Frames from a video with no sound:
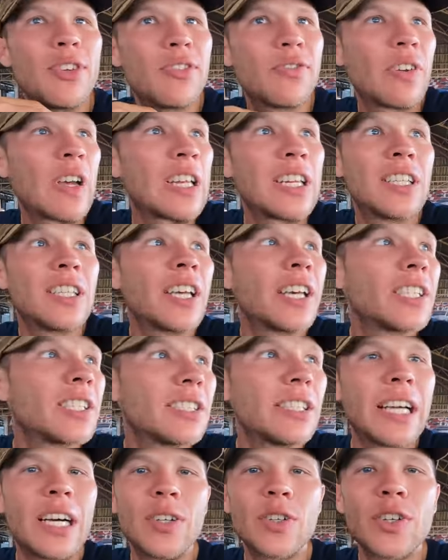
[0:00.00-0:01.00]
me to find a
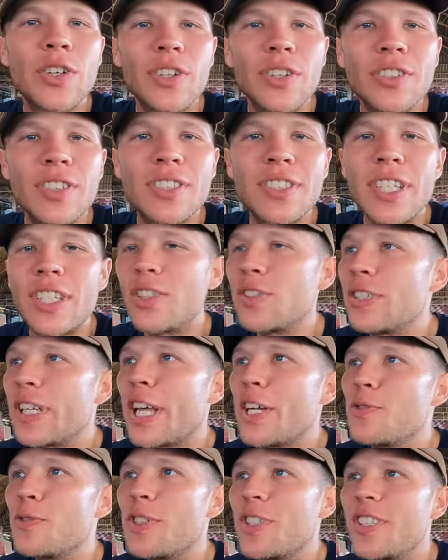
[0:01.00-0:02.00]
nice Lao girl to settle
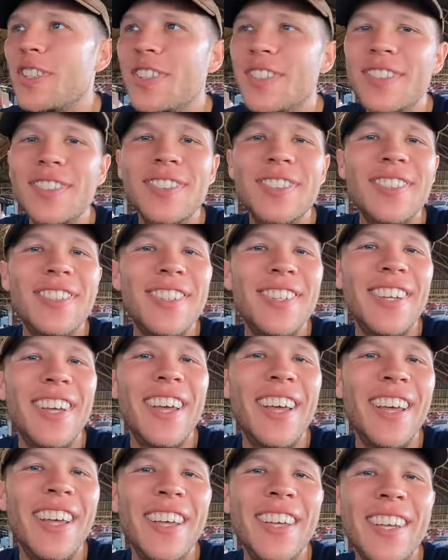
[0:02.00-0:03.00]
down
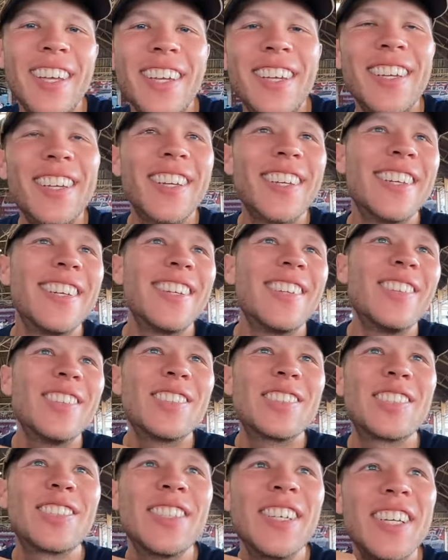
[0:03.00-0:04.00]
with. He
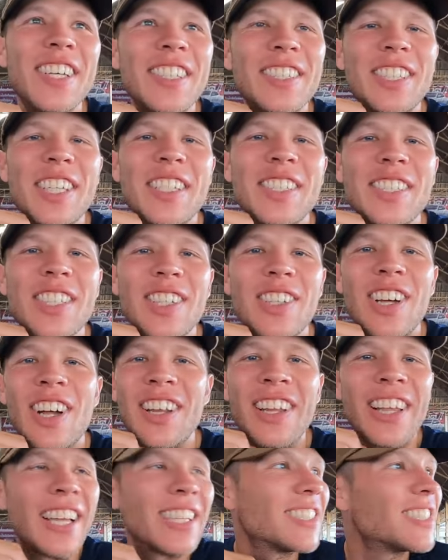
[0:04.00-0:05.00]
was teasing a
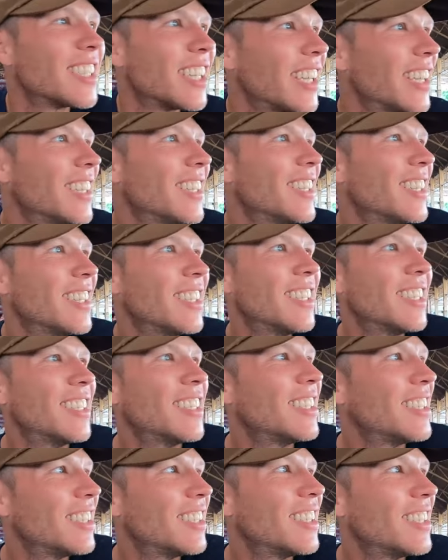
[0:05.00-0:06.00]
lot last night.
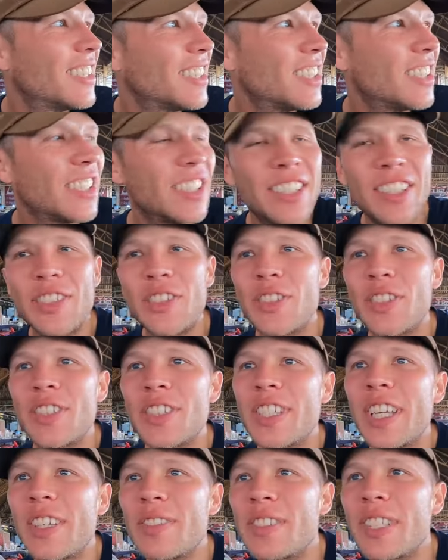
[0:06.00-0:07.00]
They
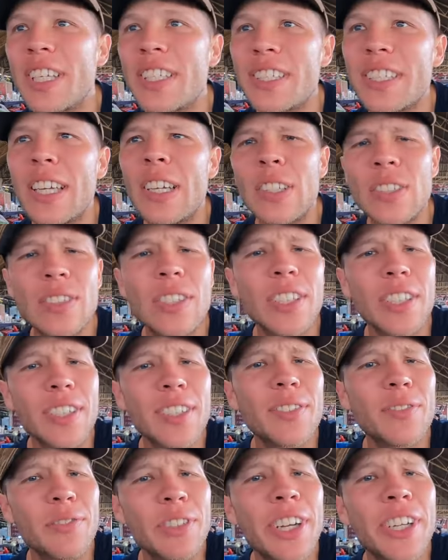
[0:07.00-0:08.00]
just came sat down. It's like
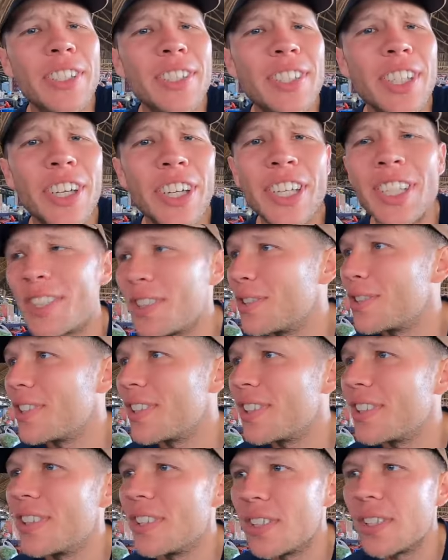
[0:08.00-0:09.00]
very serious.
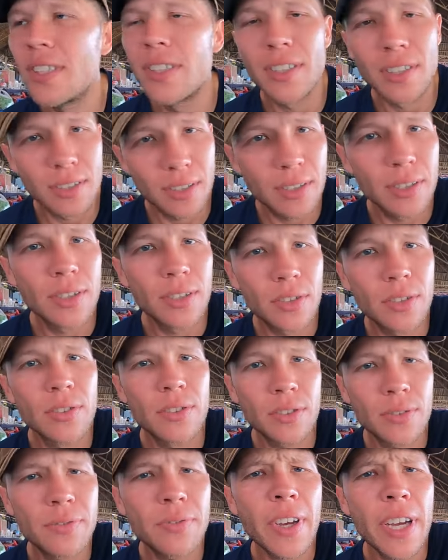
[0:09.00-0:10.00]

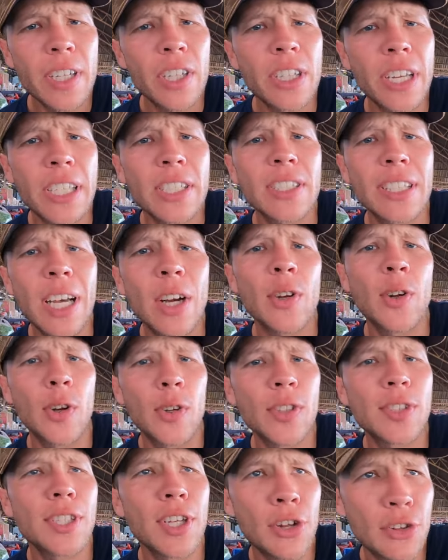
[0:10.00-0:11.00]
Find a nice Lao
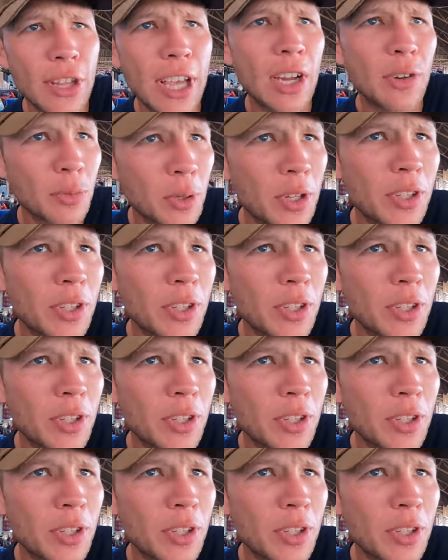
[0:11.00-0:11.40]
girl to settle down